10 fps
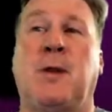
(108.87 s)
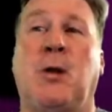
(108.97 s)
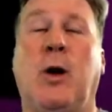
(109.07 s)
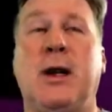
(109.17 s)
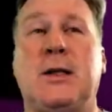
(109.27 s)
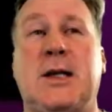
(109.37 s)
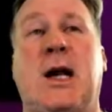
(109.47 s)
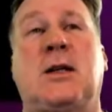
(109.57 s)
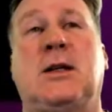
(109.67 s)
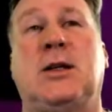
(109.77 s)
what is
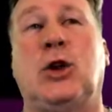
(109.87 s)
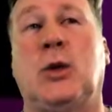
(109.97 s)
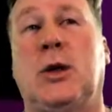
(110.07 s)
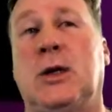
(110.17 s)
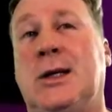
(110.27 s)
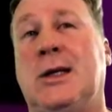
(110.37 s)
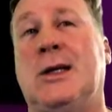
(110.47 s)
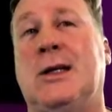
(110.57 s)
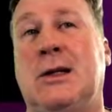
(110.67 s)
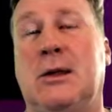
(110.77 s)
actually doing
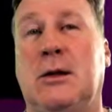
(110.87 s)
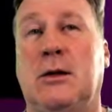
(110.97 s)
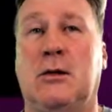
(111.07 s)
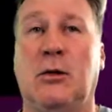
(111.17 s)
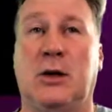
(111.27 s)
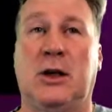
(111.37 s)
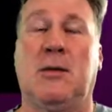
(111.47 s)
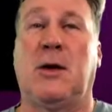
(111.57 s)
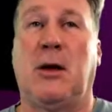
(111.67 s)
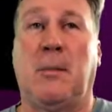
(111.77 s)
your
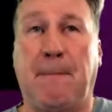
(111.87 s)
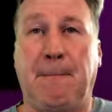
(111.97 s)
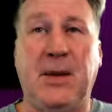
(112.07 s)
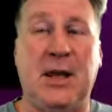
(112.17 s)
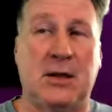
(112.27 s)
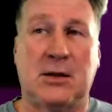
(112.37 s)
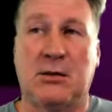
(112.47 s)
email piece.